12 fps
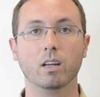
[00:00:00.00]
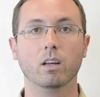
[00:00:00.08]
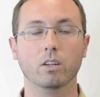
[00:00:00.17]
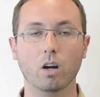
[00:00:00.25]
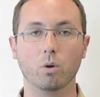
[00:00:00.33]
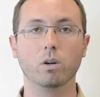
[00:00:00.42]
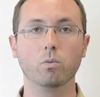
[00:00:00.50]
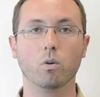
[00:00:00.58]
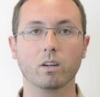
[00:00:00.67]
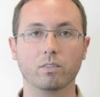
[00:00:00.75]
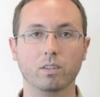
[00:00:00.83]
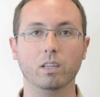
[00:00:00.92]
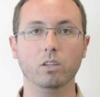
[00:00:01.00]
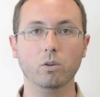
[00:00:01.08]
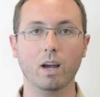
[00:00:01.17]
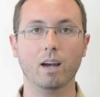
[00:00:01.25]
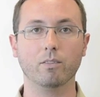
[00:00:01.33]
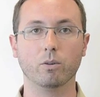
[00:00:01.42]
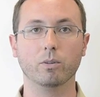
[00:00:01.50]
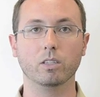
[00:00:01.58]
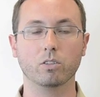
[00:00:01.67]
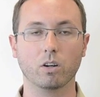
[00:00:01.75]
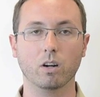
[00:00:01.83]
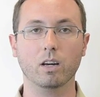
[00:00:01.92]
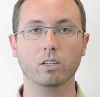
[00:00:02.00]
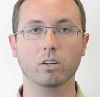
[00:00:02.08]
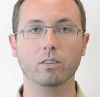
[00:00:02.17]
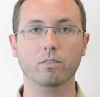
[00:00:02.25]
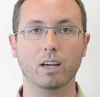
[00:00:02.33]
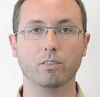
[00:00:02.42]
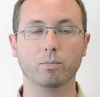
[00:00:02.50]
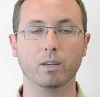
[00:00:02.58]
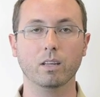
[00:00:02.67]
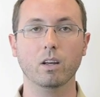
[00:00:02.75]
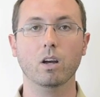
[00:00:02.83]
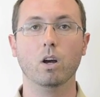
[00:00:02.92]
No, we want to see you have a return on your investment.